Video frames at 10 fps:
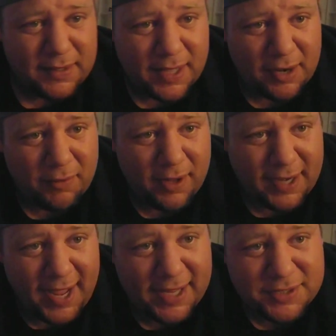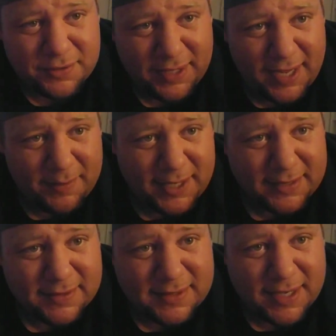gotta run. Andrew, yeah,
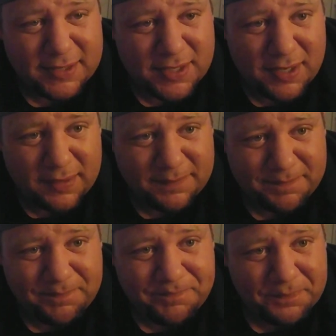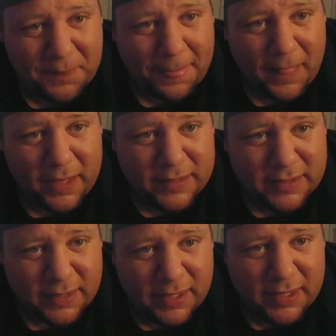man, sounds good.
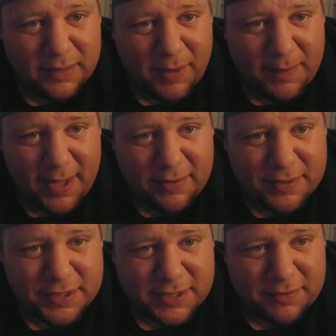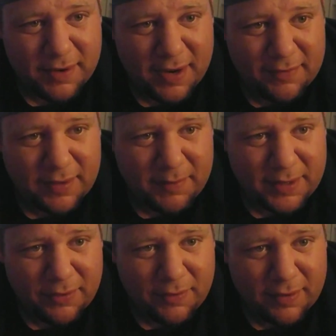Hey, my batteries just arrived at my
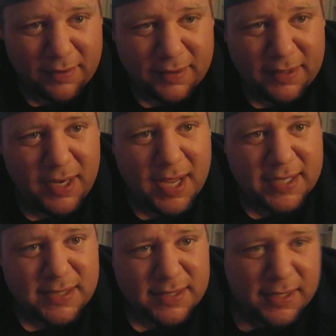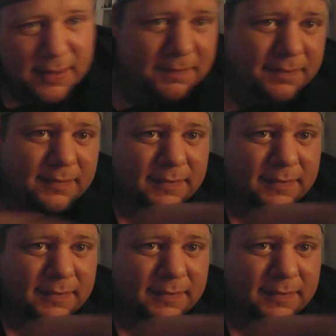door. Nice, Tim.